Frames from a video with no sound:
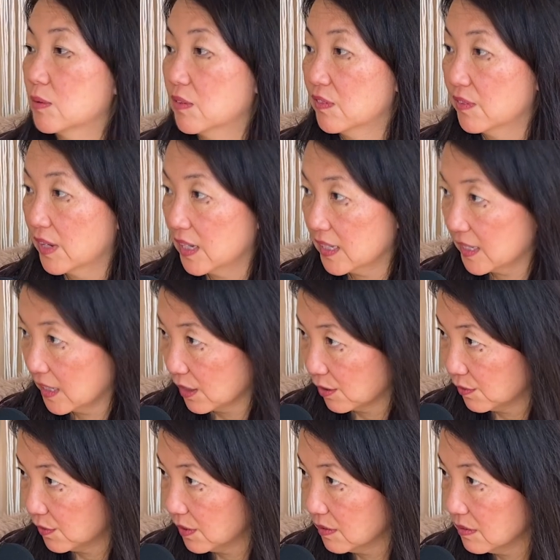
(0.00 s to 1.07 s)
We have to be very
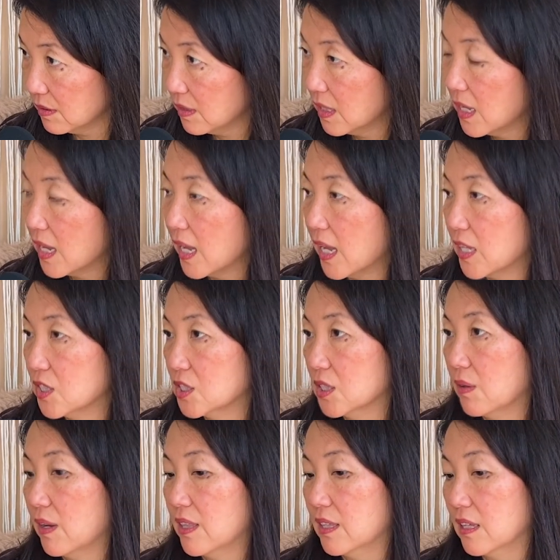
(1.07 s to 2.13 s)
careful.
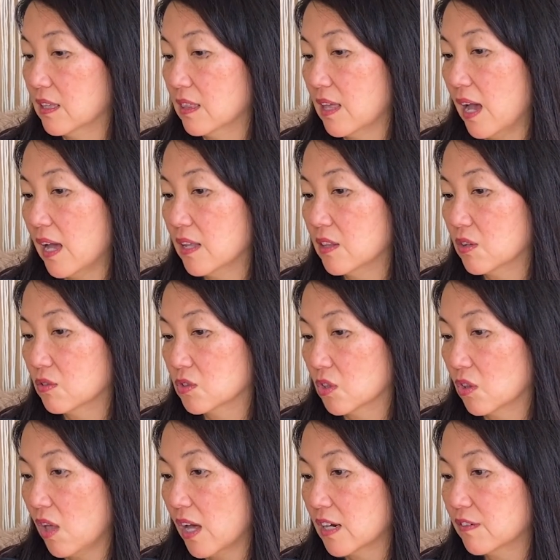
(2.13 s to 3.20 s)
And so I think that
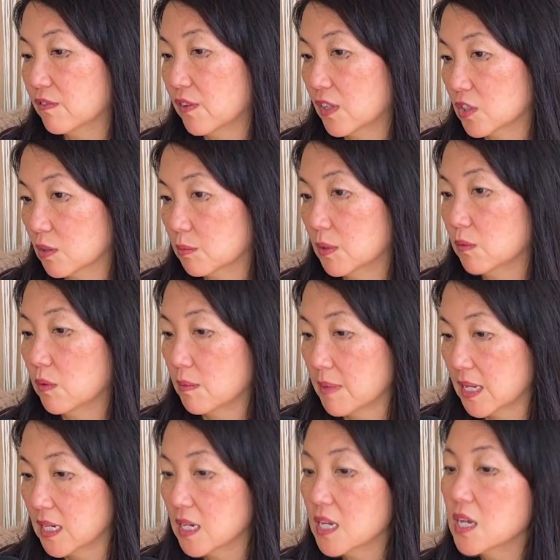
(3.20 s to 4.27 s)
there's a lot of vulnerable
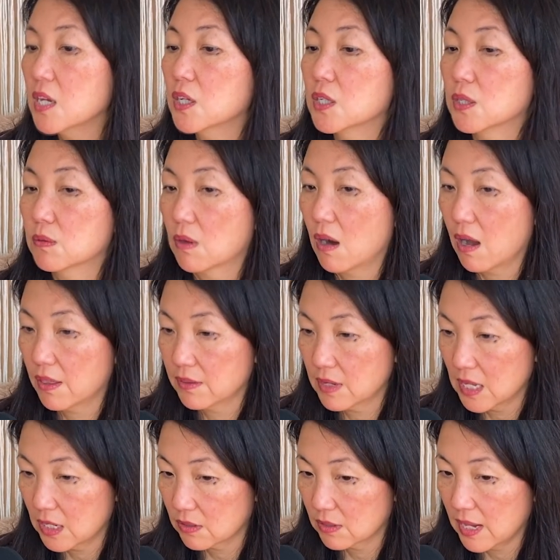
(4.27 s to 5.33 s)
women who are
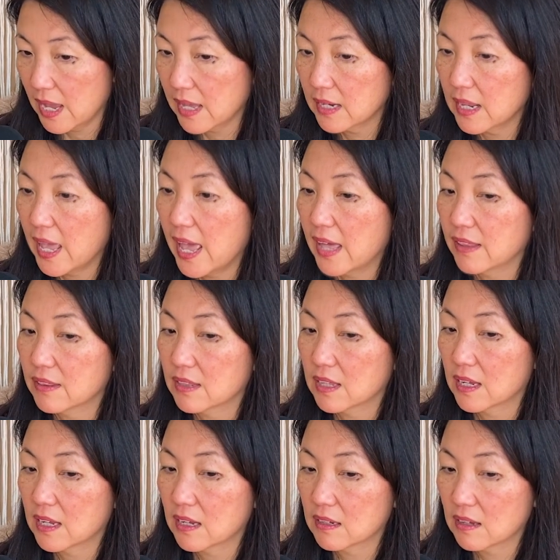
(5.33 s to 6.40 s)
on the internet,
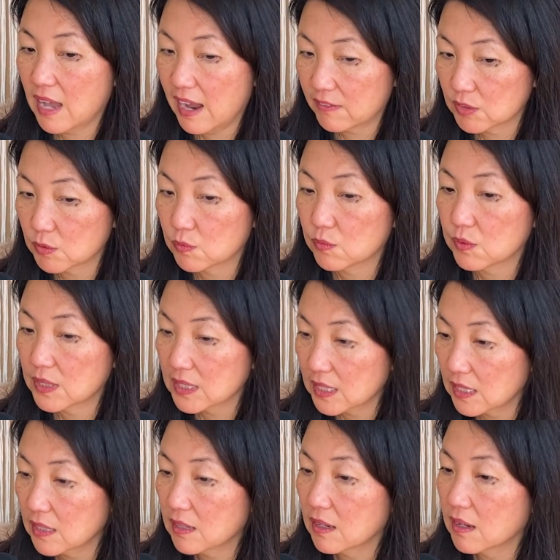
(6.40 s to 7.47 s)
and they have to
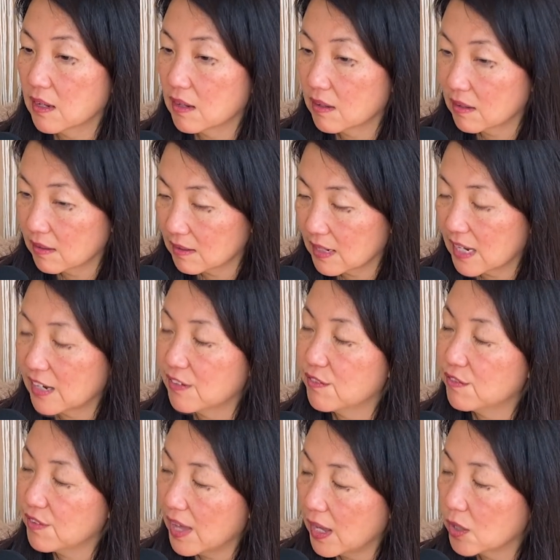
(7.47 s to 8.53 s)
really
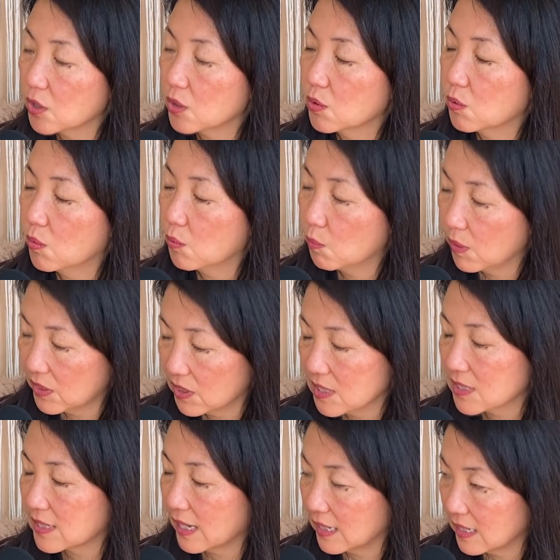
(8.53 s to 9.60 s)
kind of vet
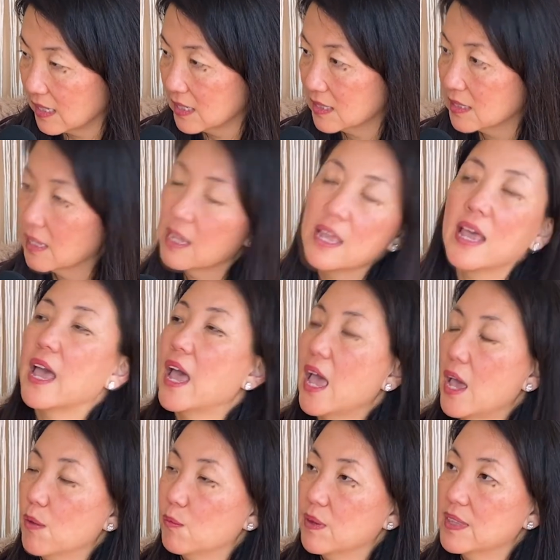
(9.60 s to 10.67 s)
what the site is.
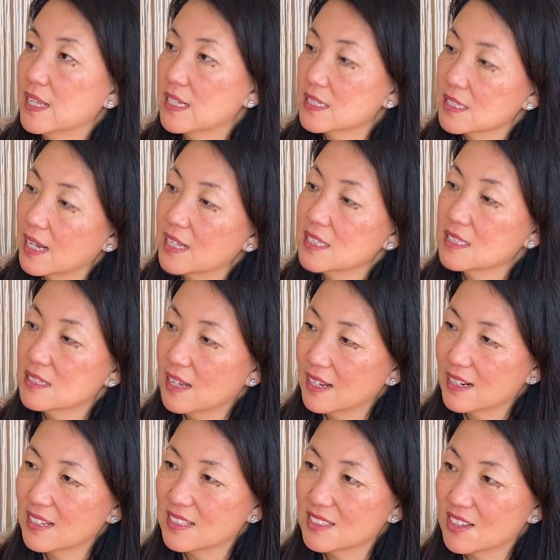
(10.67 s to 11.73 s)
And when they cite
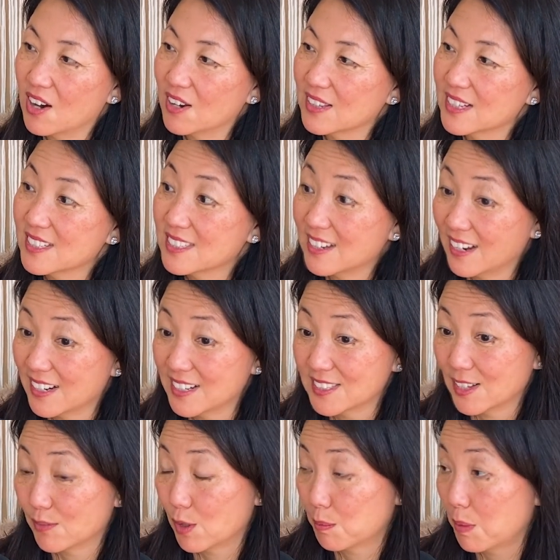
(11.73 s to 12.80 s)
studies, are these
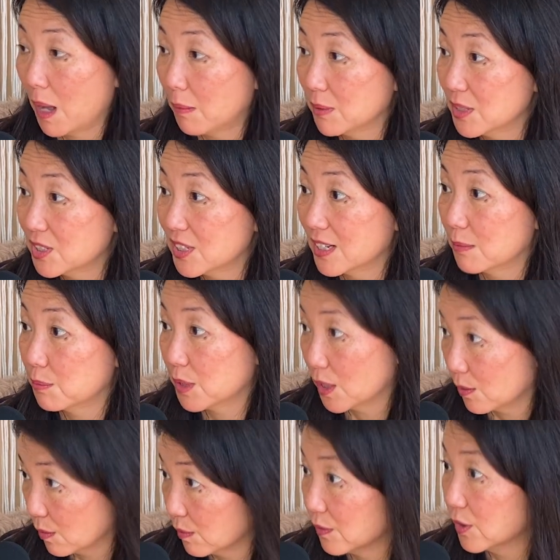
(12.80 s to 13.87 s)
studies that were published in a
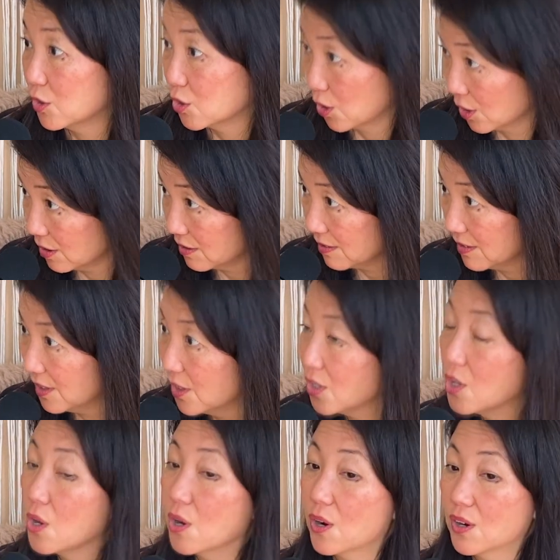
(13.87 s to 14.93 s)
peer-reviewed journal,
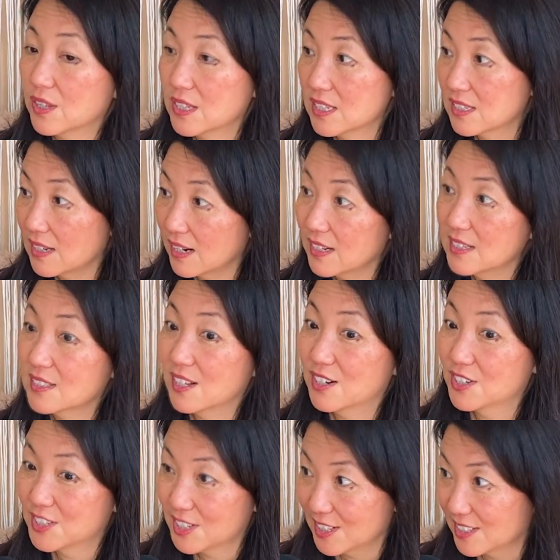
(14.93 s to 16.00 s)
or are these
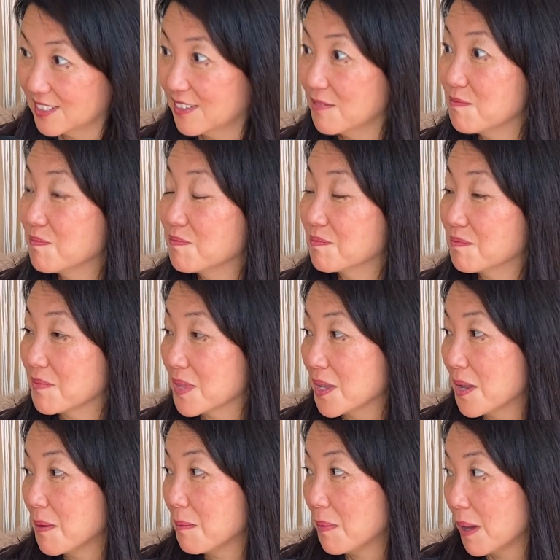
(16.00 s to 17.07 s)
studies that are just
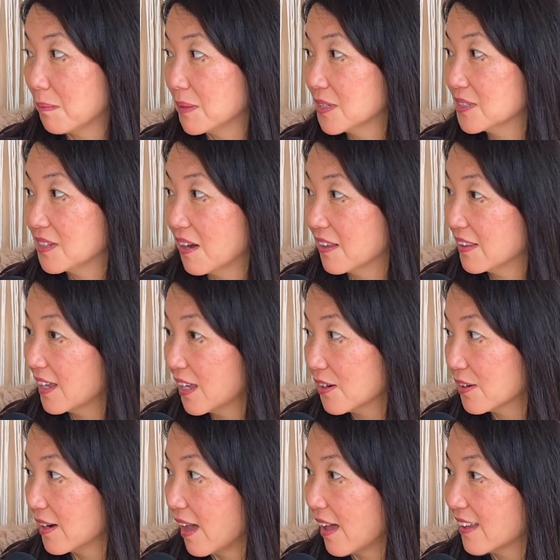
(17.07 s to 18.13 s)
published on the
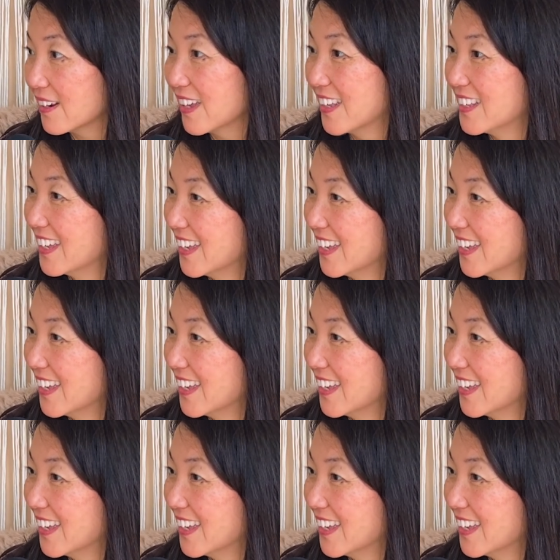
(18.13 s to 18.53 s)
internet?